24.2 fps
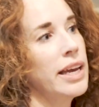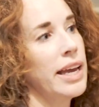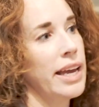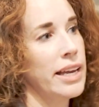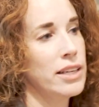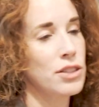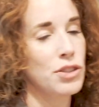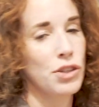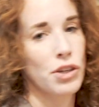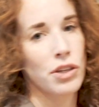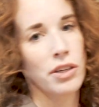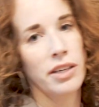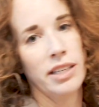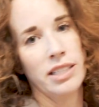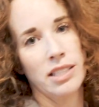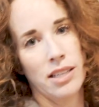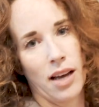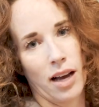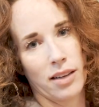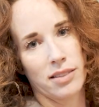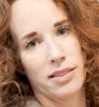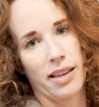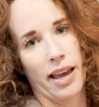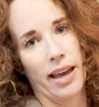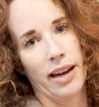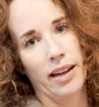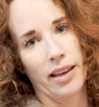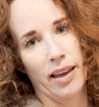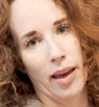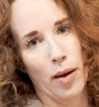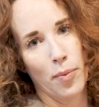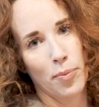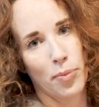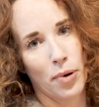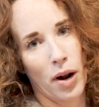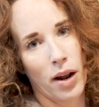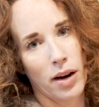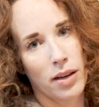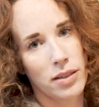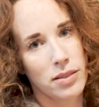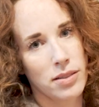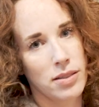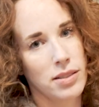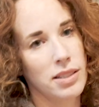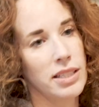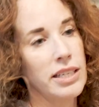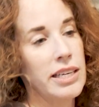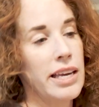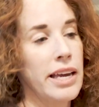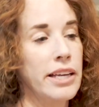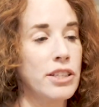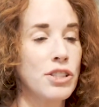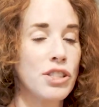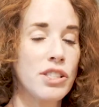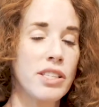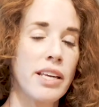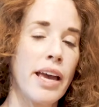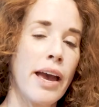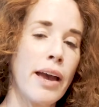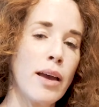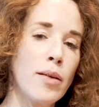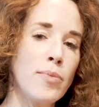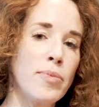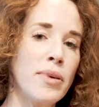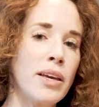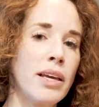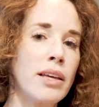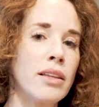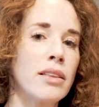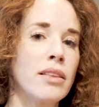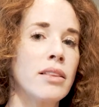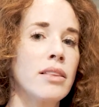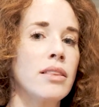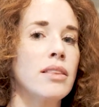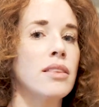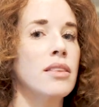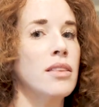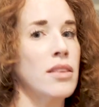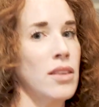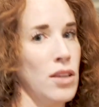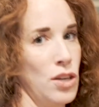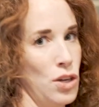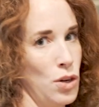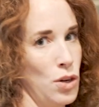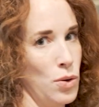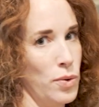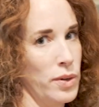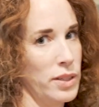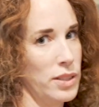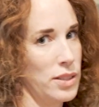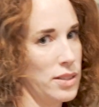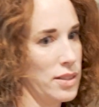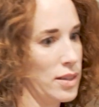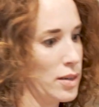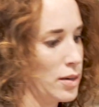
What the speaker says: Enter intoxicating hemp products, THCA being the newest